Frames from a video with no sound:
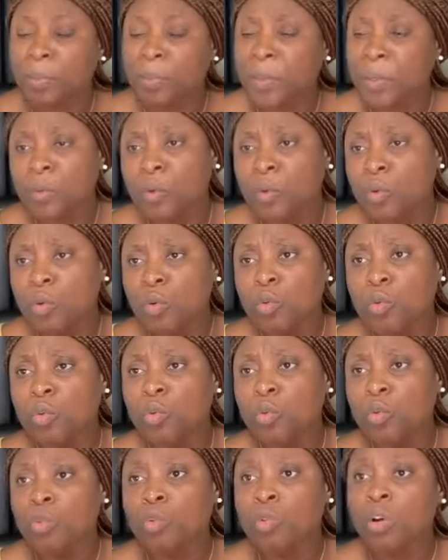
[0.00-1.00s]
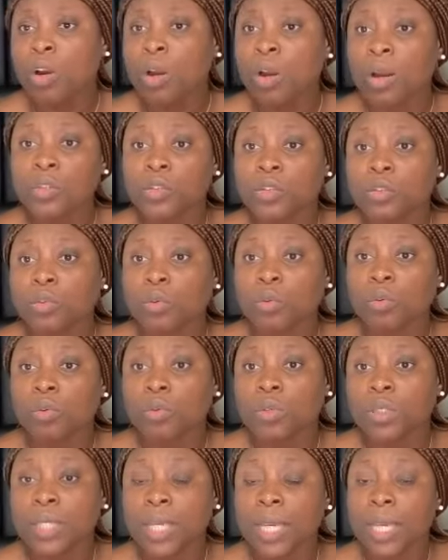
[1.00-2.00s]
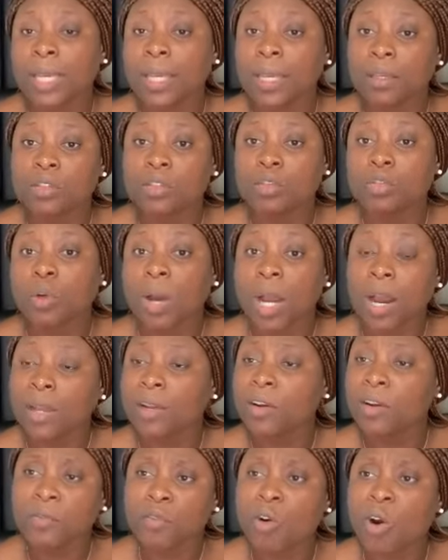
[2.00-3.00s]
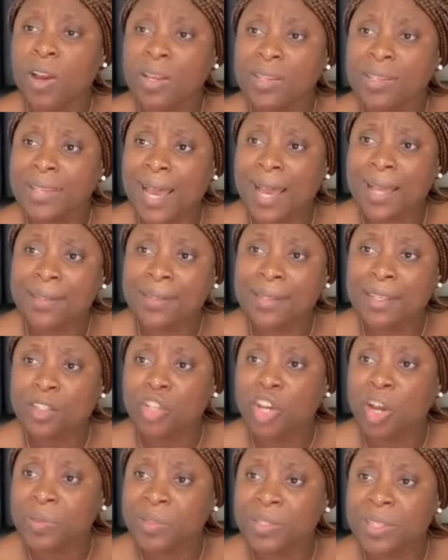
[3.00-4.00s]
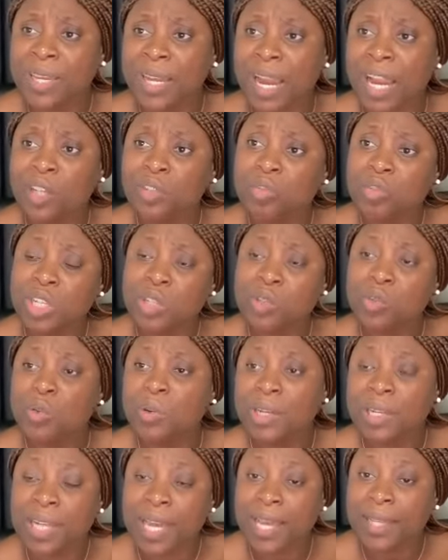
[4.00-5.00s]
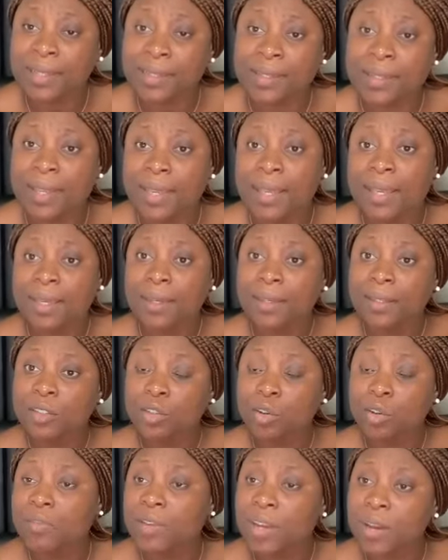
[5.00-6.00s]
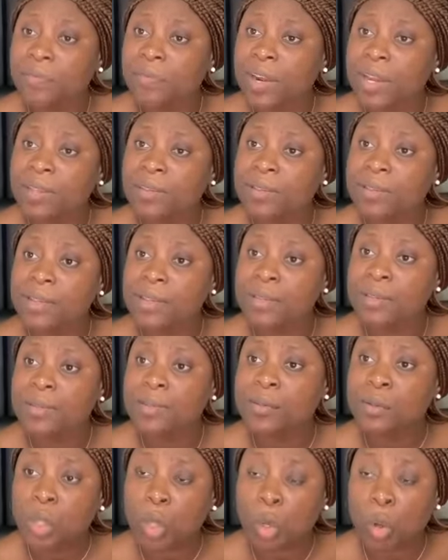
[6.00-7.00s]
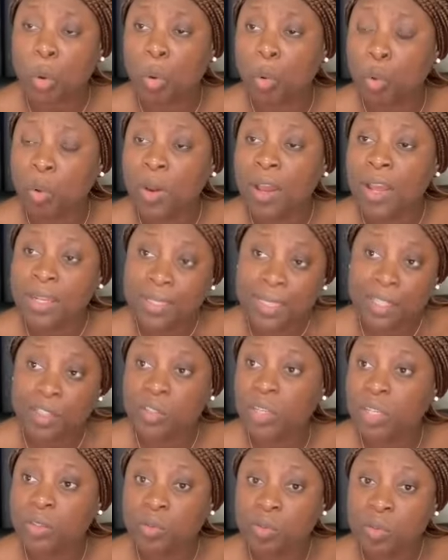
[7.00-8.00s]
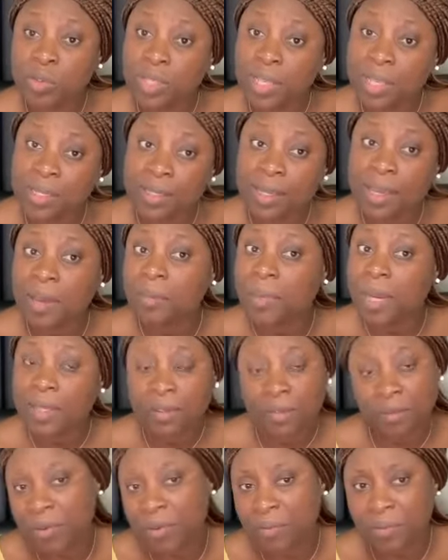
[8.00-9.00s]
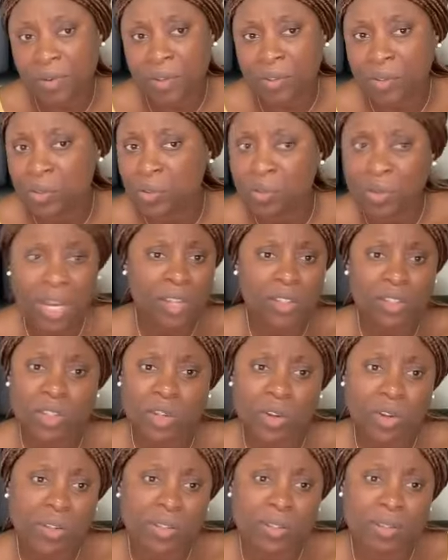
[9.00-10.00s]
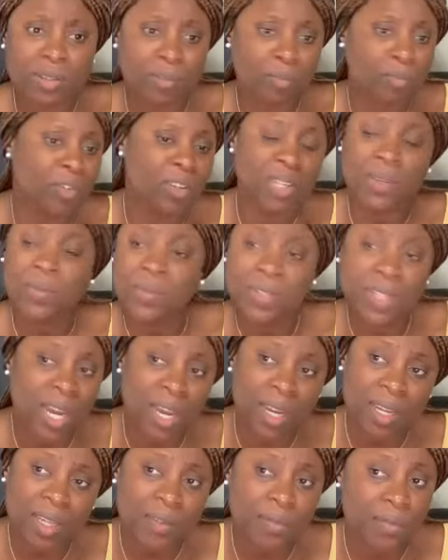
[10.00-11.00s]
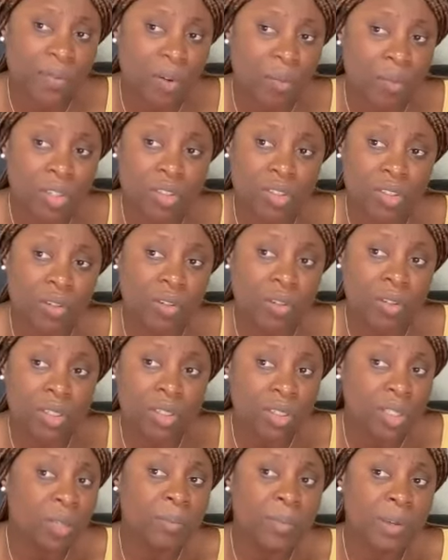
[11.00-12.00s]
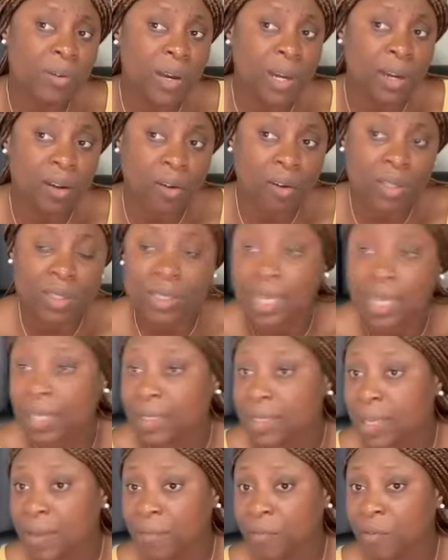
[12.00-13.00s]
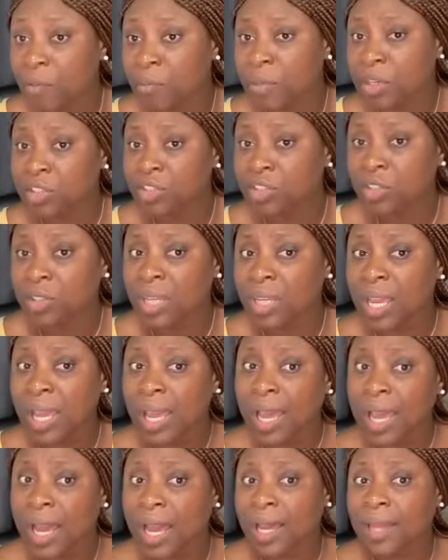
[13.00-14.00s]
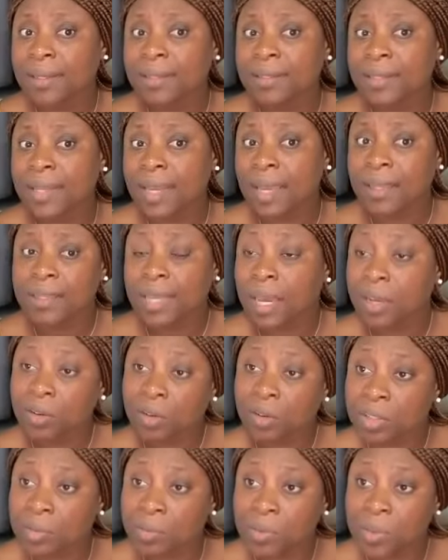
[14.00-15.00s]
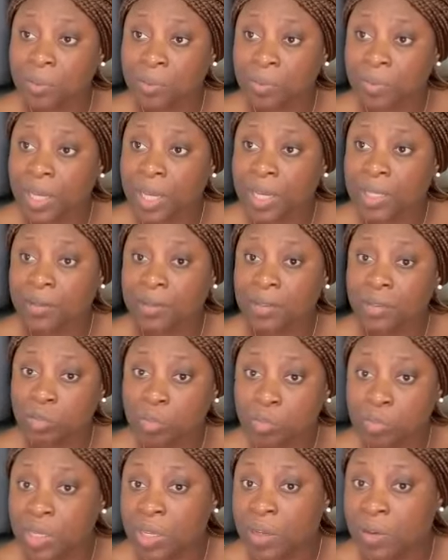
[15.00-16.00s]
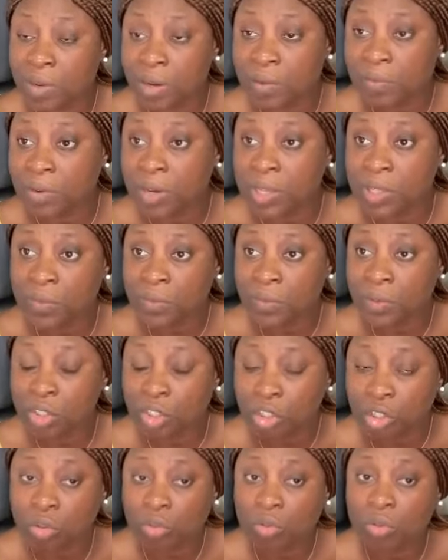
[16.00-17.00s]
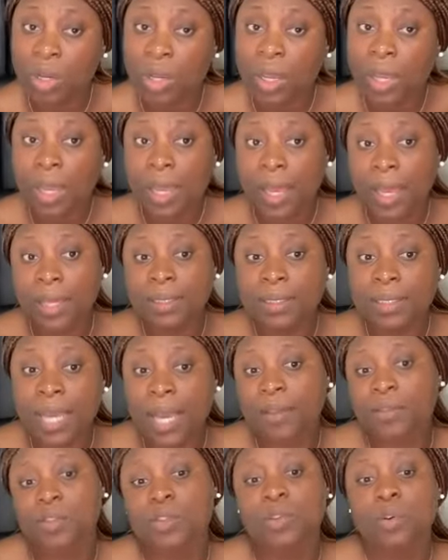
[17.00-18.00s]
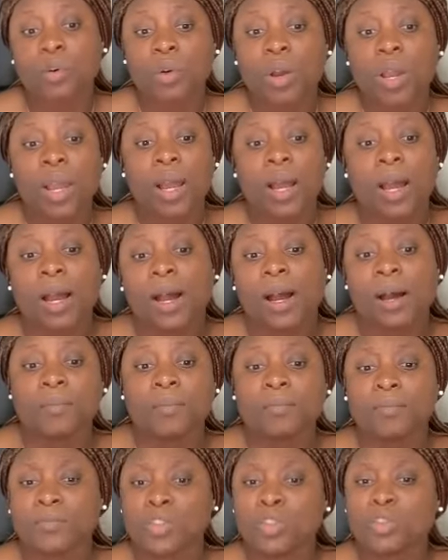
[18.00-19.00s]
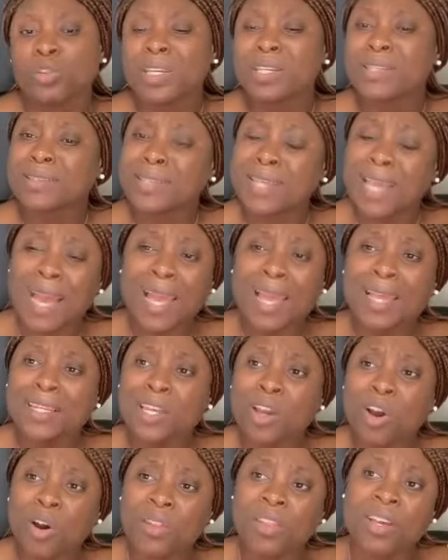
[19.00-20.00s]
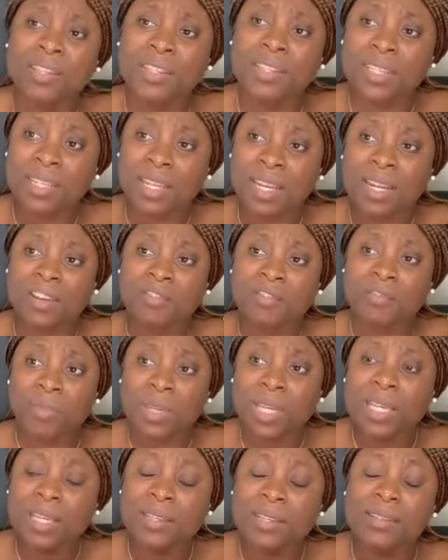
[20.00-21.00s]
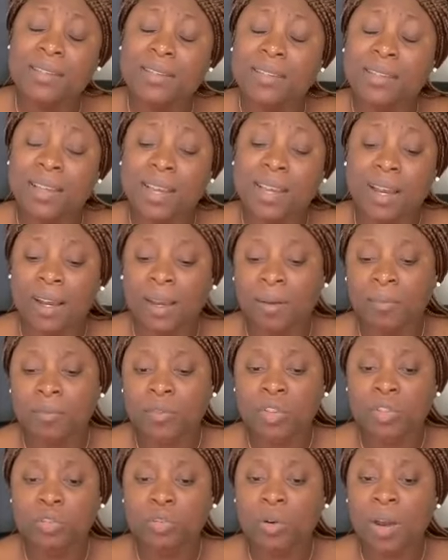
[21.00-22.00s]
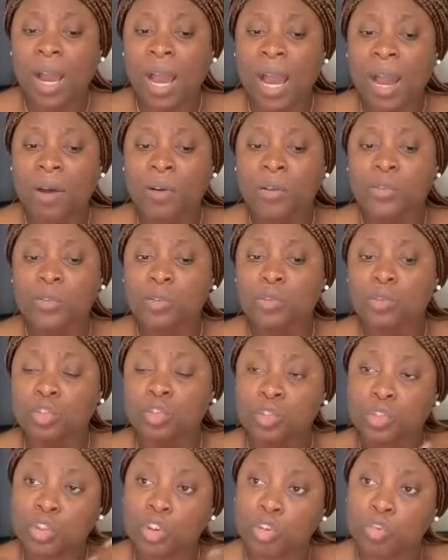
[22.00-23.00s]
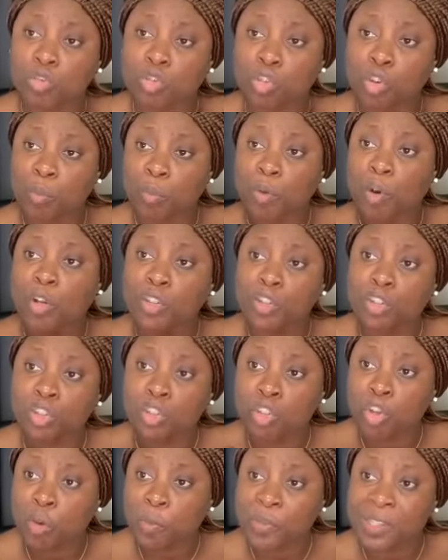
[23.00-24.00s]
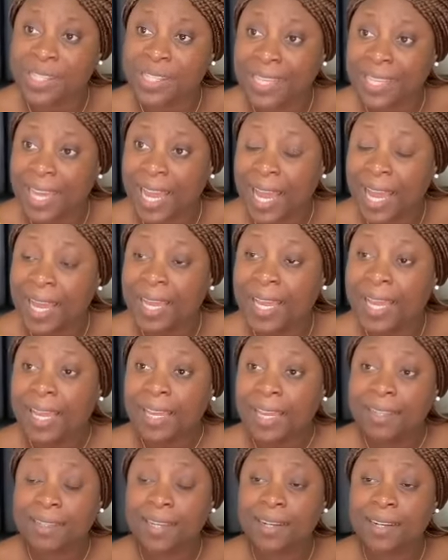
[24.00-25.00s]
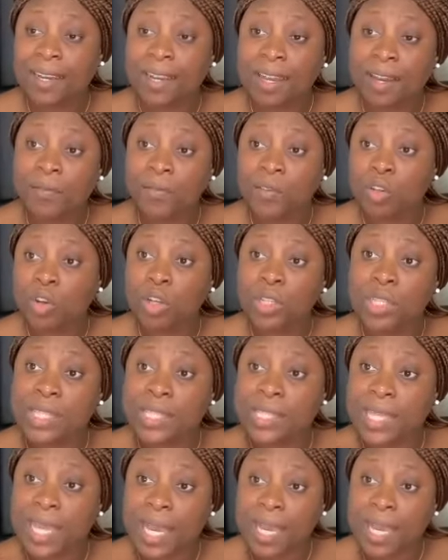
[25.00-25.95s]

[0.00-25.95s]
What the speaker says: people who, you know, they, you know, and of course, as a job seeker, you need to let your references know that you're using them as reference. You can't just give their information, email and contact information, and then they are not prepared to be a reference for you. And yeah, so, you know, is there any other thing that I've missed, you know, how to support job seeker that I have not